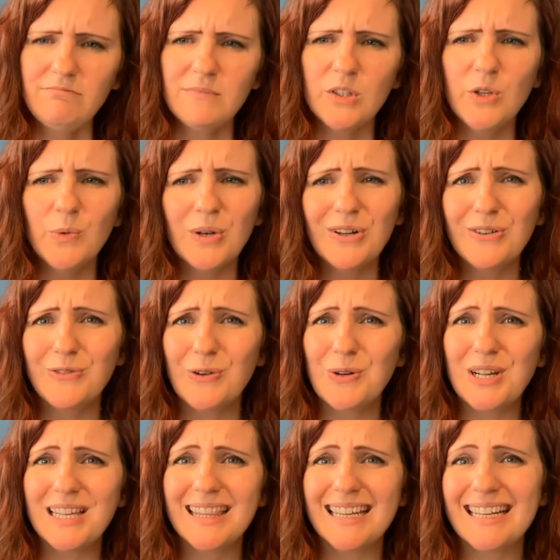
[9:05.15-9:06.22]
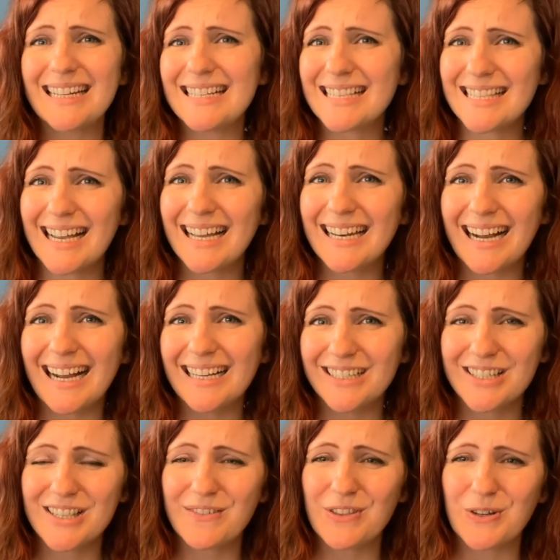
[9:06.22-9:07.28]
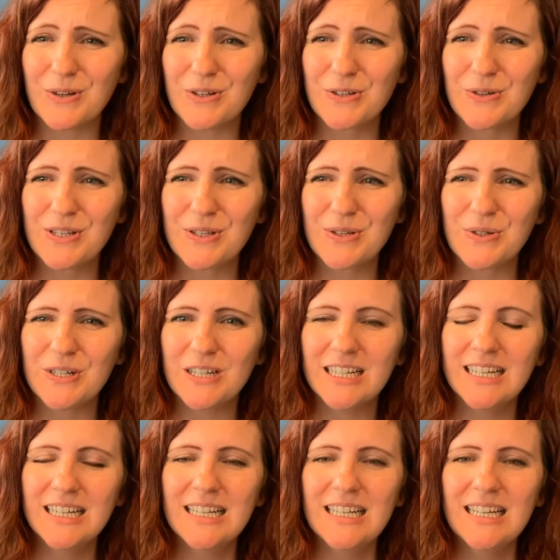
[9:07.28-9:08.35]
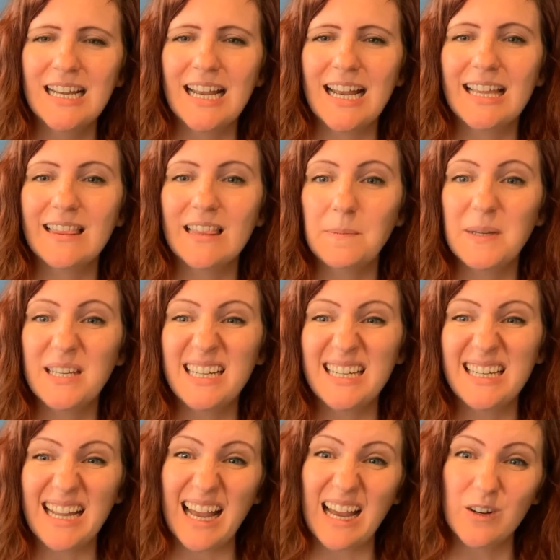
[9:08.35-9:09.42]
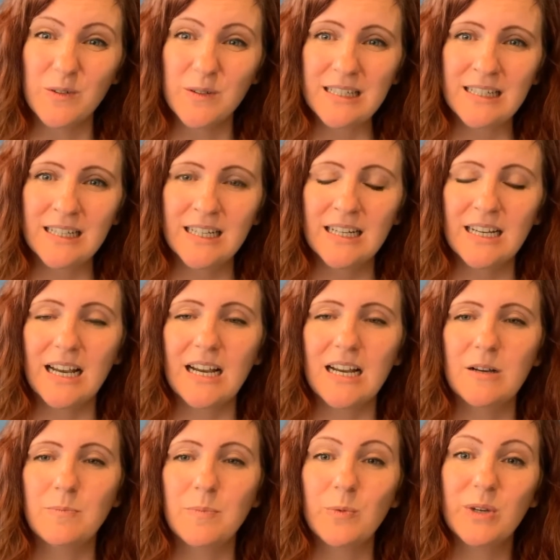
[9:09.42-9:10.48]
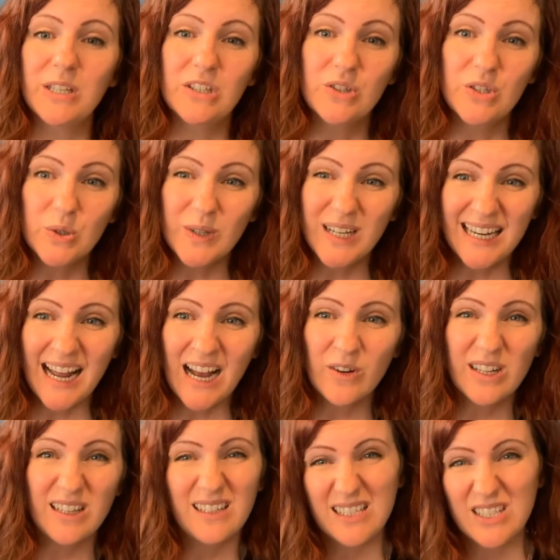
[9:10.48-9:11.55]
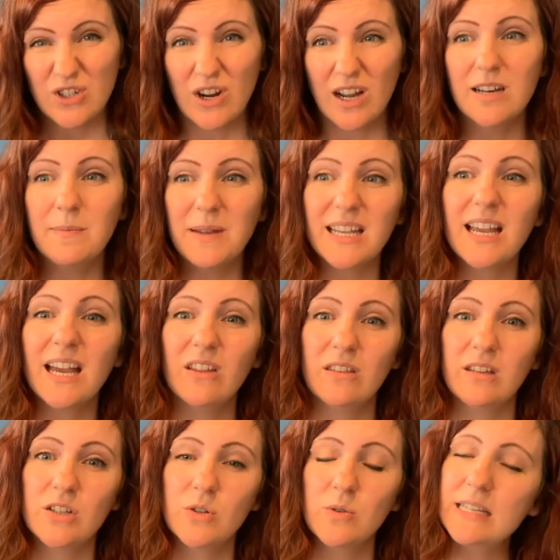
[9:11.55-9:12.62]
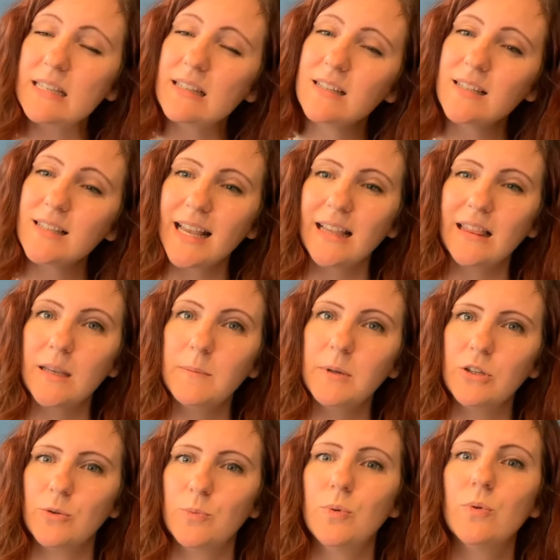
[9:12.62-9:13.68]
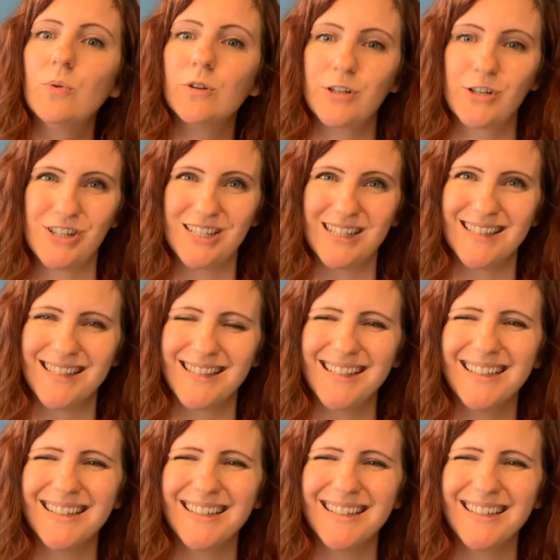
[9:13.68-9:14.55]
You want to avoid the inside aisles of the grocery store and limit eating out. But when you do eat out, at least try to make healthy choices and limit your portions.